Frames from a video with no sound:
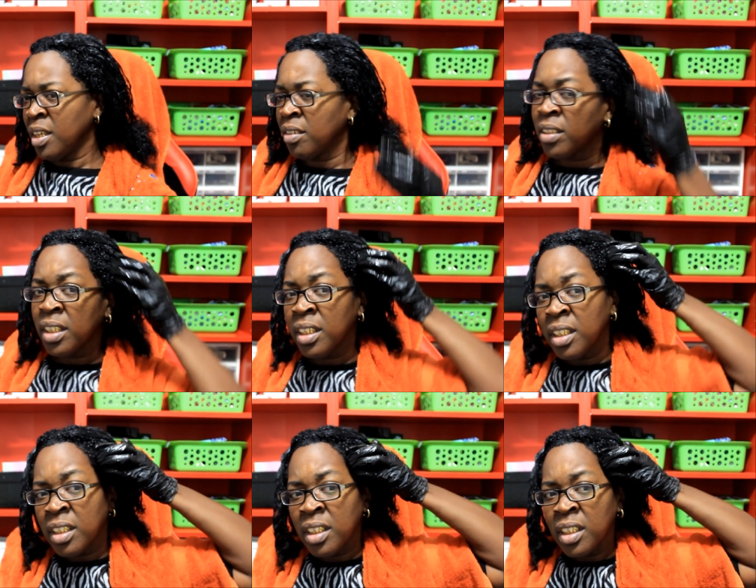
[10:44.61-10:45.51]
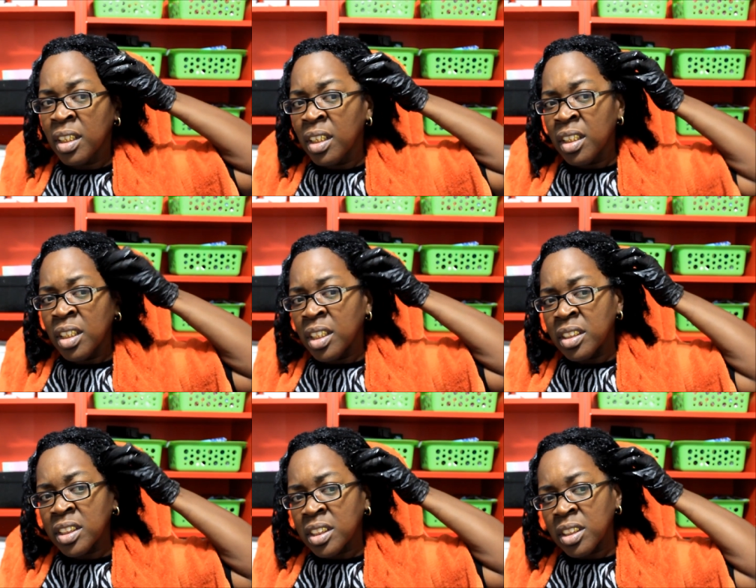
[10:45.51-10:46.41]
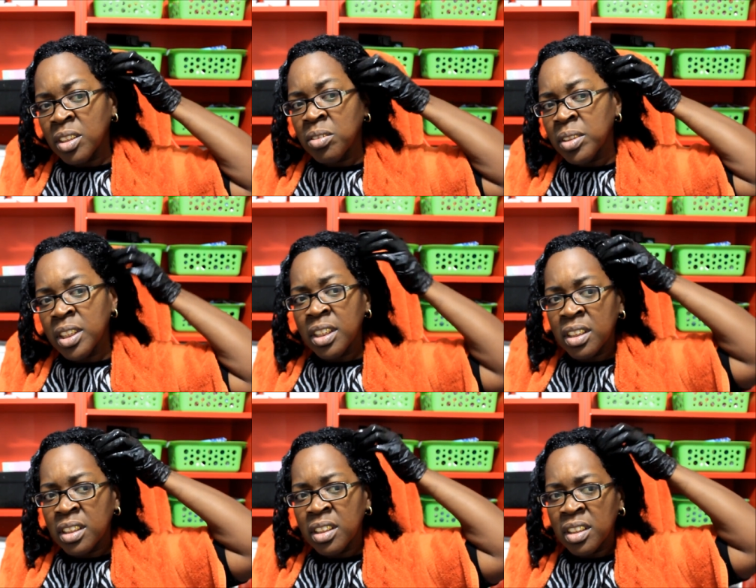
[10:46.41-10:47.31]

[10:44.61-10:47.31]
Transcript: Okay. And just go with here.